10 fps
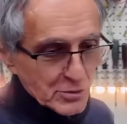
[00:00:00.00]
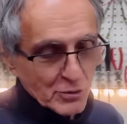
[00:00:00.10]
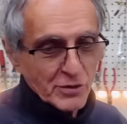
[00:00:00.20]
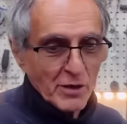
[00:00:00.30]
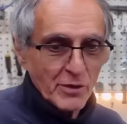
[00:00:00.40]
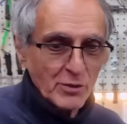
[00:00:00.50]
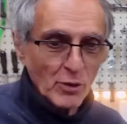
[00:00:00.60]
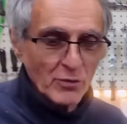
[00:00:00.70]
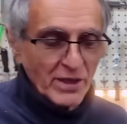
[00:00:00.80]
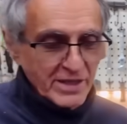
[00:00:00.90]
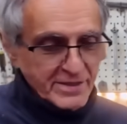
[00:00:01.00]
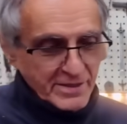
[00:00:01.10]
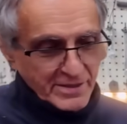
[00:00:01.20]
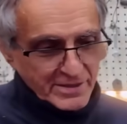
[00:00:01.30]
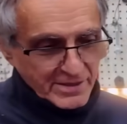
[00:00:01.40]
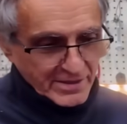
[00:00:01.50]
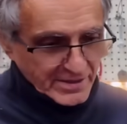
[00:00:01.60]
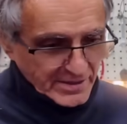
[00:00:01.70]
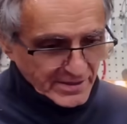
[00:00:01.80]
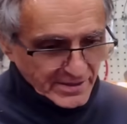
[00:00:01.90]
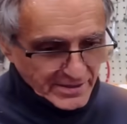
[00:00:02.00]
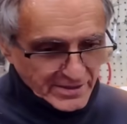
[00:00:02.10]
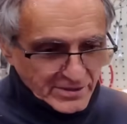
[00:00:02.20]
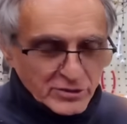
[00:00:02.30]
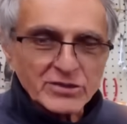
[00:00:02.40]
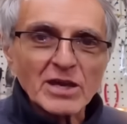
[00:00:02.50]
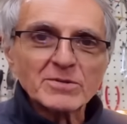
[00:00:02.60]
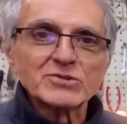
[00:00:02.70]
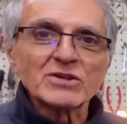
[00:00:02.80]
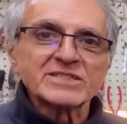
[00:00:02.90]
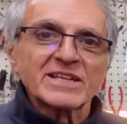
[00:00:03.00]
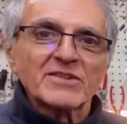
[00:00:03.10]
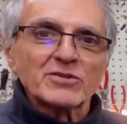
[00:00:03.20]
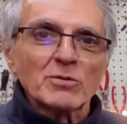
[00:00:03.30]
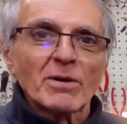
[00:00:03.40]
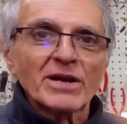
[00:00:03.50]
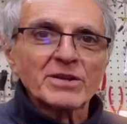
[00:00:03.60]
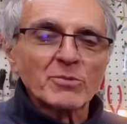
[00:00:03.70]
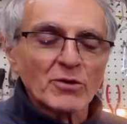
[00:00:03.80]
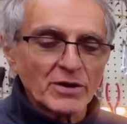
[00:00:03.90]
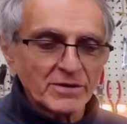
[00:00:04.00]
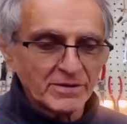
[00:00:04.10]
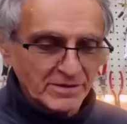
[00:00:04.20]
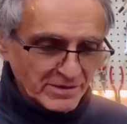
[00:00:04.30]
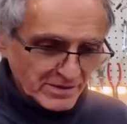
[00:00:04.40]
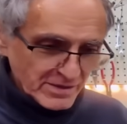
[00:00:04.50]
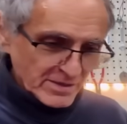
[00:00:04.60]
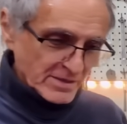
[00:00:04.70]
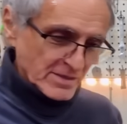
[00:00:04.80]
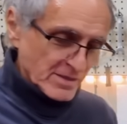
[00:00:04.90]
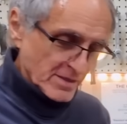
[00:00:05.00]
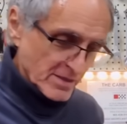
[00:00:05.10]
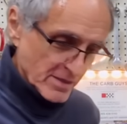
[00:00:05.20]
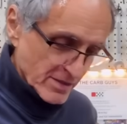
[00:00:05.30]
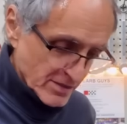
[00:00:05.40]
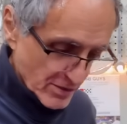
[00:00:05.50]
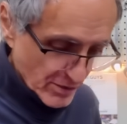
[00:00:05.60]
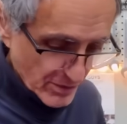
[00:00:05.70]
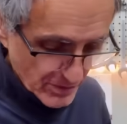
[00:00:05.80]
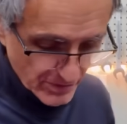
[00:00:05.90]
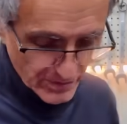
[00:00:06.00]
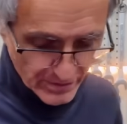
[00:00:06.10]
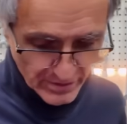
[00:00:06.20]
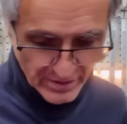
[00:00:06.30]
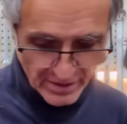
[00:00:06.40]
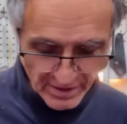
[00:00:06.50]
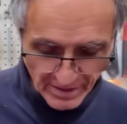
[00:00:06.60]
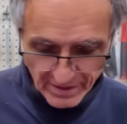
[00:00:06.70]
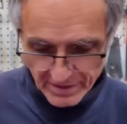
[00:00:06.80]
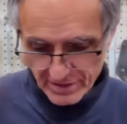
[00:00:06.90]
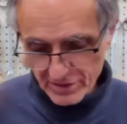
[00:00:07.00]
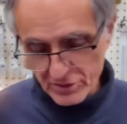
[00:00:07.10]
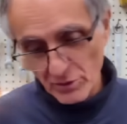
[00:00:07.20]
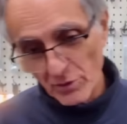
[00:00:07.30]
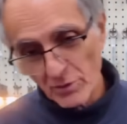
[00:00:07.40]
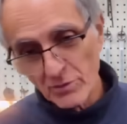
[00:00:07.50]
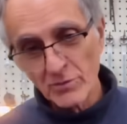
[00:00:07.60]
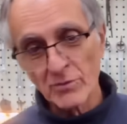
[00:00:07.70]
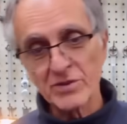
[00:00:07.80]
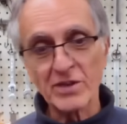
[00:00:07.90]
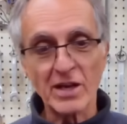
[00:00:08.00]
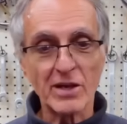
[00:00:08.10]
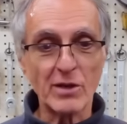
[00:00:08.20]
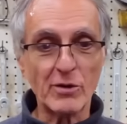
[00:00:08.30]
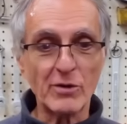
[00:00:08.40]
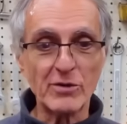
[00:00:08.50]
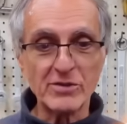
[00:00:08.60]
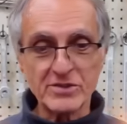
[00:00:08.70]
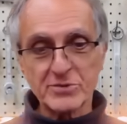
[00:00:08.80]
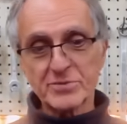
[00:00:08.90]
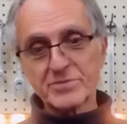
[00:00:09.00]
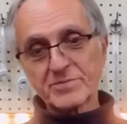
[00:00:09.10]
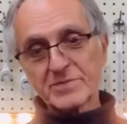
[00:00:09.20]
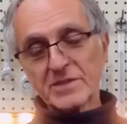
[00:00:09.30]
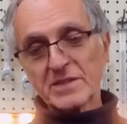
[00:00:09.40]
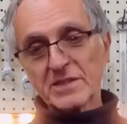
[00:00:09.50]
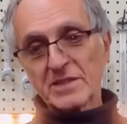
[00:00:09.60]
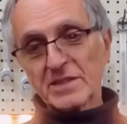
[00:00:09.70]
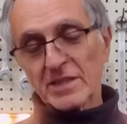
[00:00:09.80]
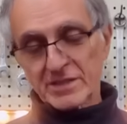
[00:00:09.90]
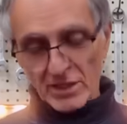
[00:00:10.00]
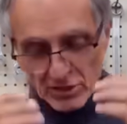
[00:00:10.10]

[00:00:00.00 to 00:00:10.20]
So now I know that you can't trust anything you buy anymore. You know? So one thing I gotta learn is it's